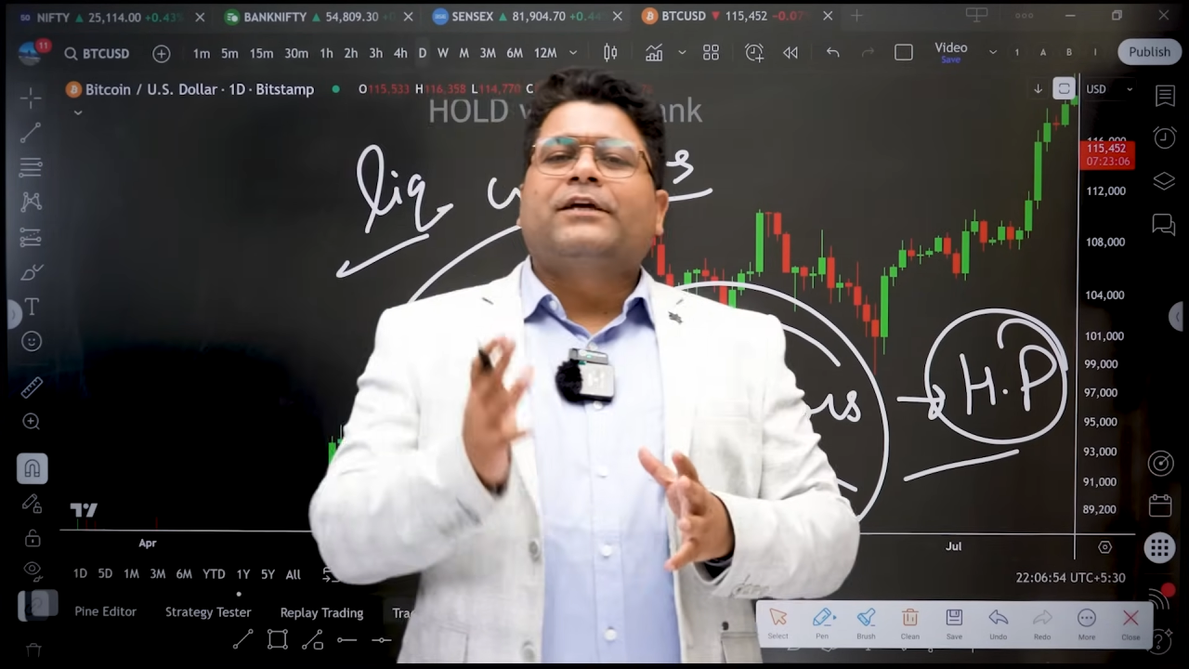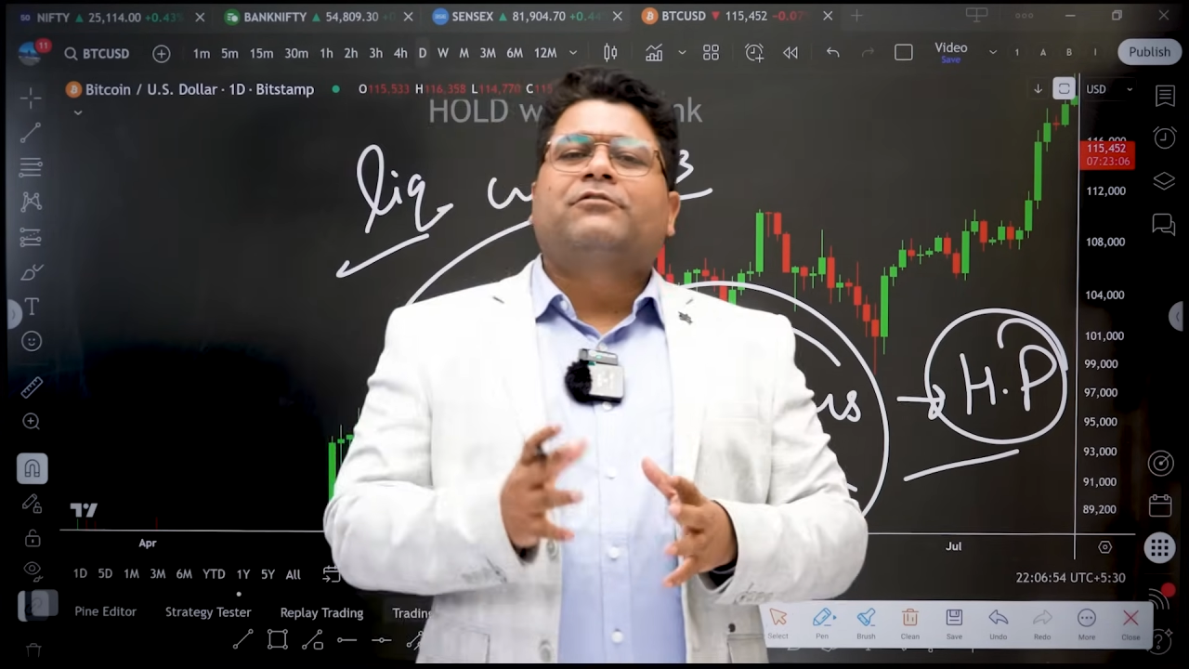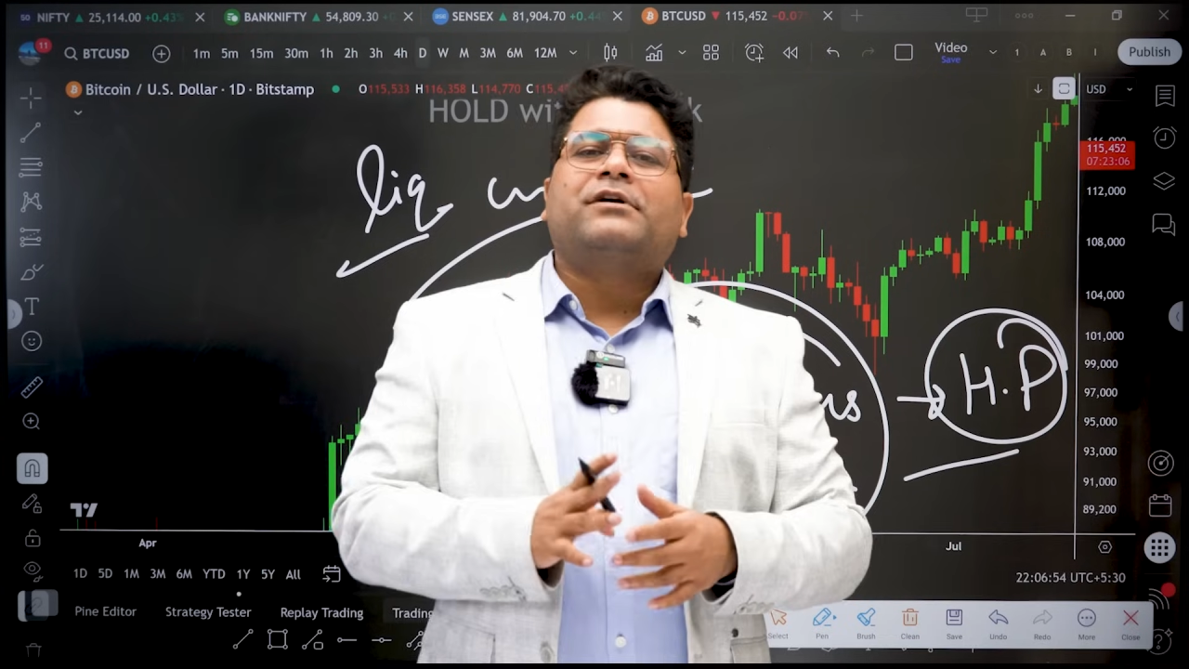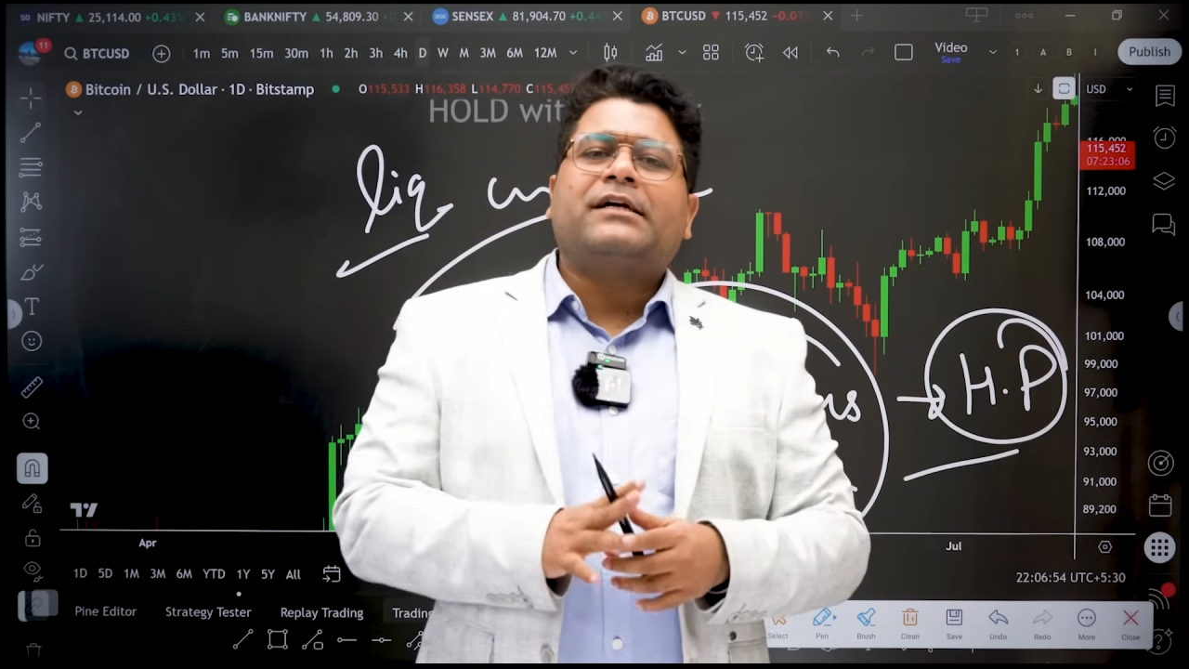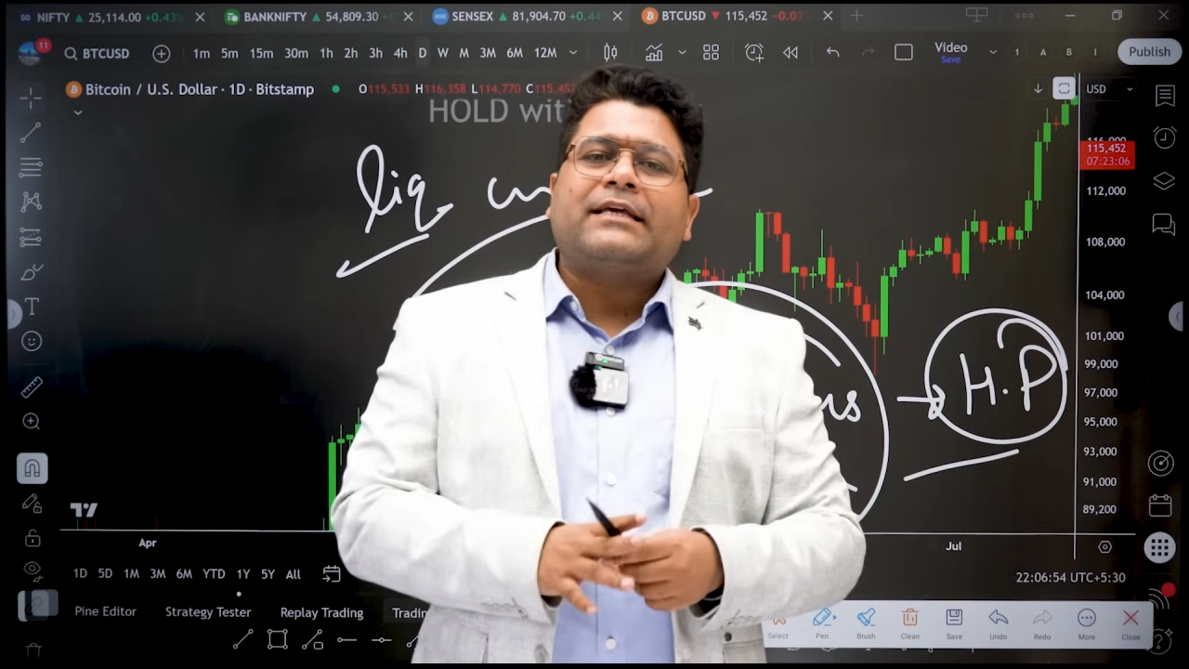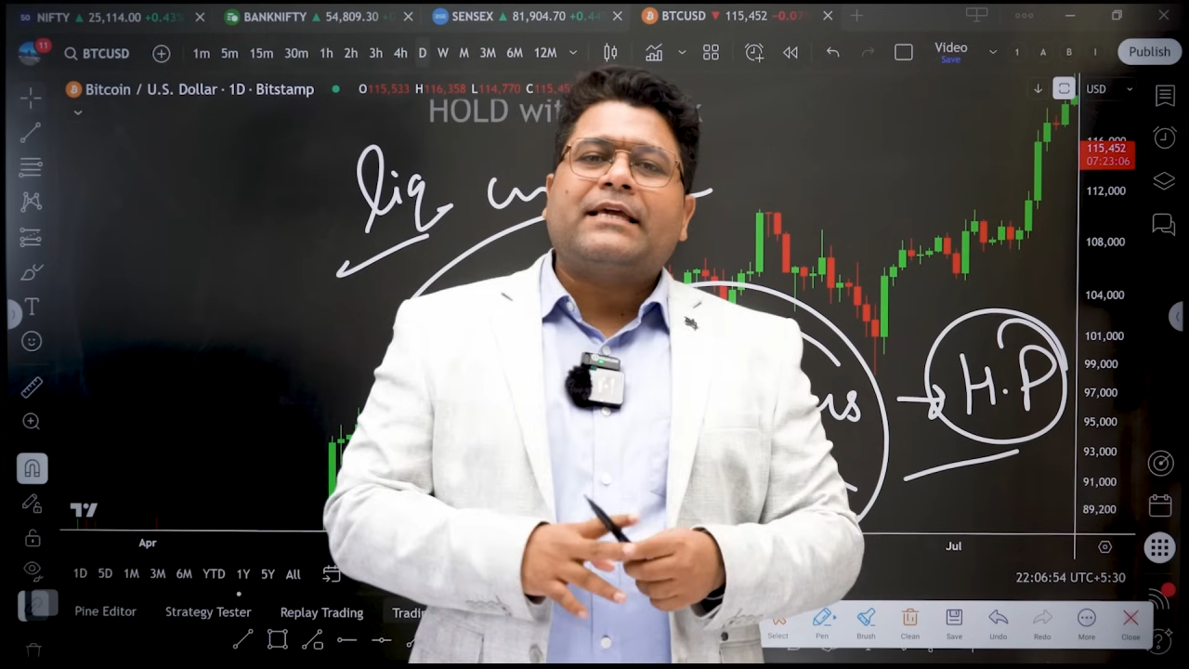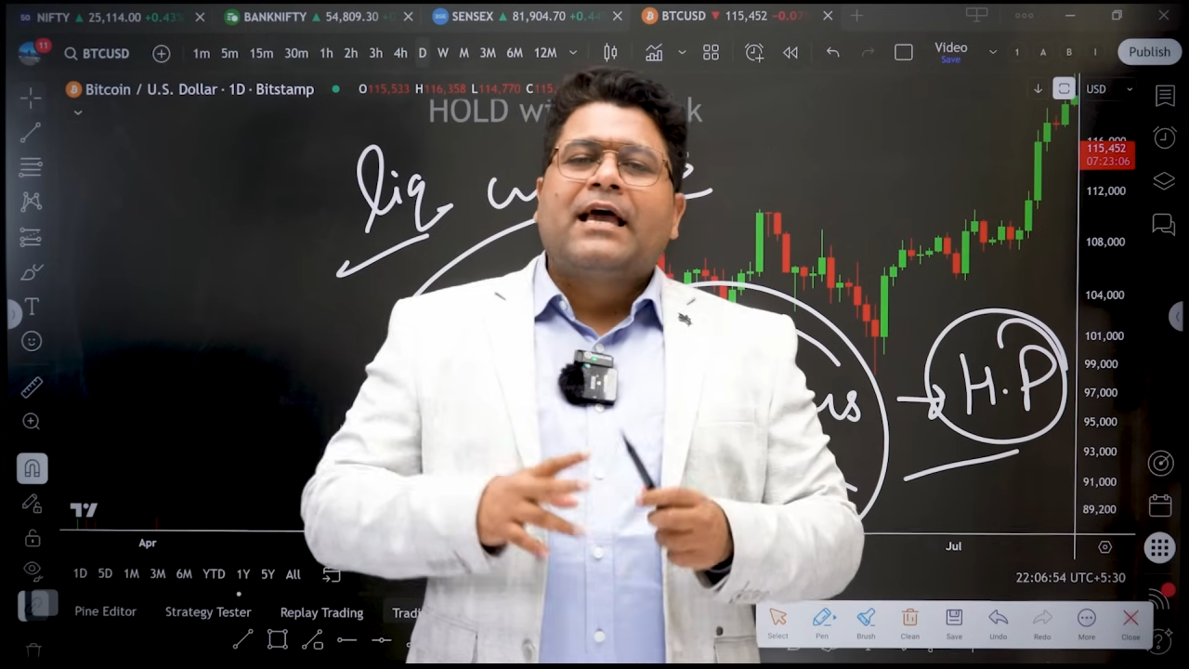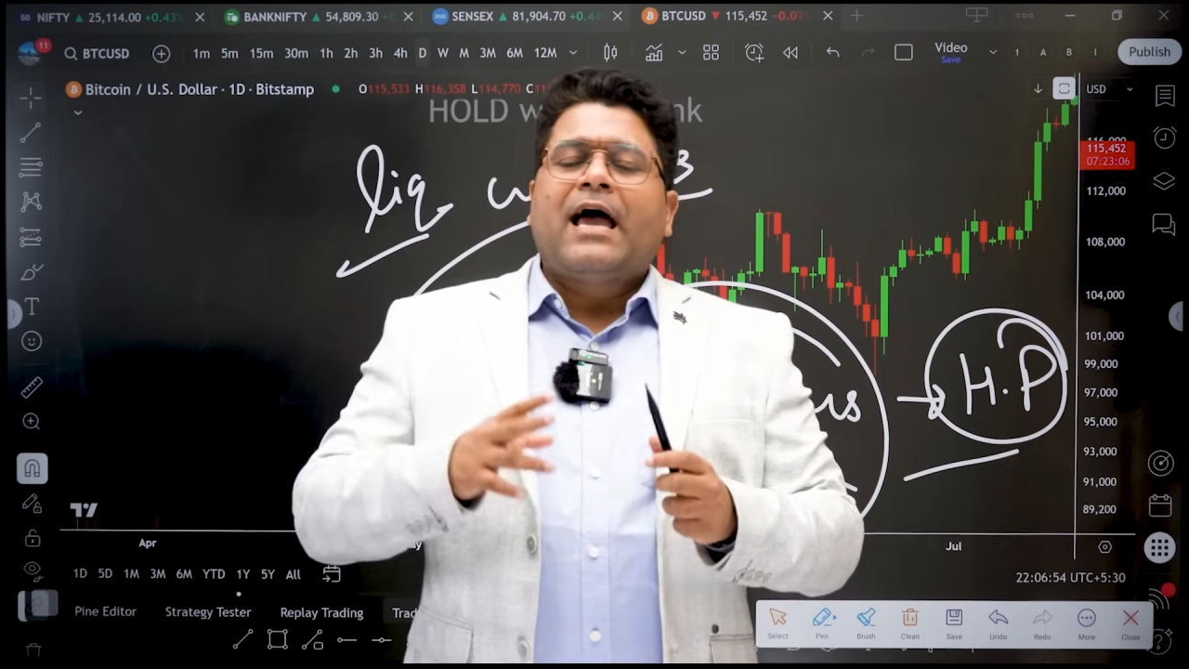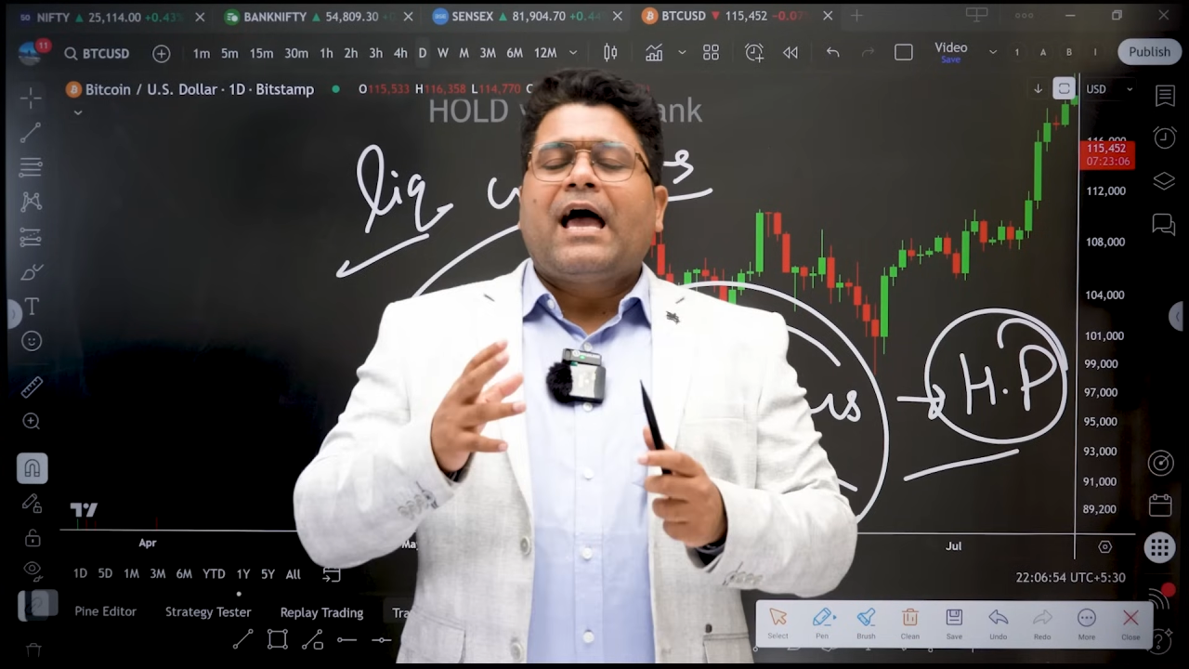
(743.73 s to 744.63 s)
liquidity,